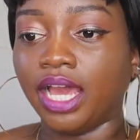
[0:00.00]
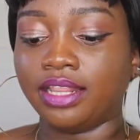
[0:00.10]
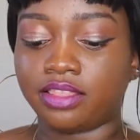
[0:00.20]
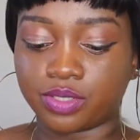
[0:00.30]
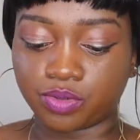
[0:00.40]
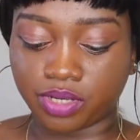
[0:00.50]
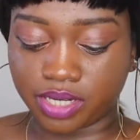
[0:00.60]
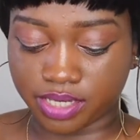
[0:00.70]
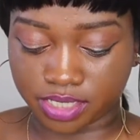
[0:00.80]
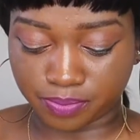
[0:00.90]
And this
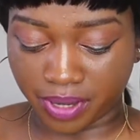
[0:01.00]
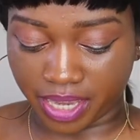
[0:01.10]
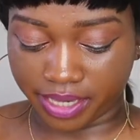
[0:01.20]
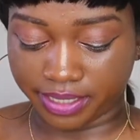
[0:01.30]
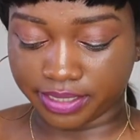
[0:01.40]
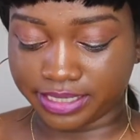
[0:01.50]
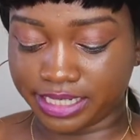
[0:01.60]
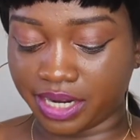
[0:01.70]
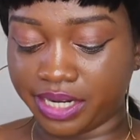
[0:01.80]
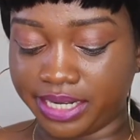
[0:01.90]
one is by
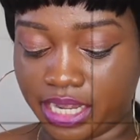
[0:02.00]
Darren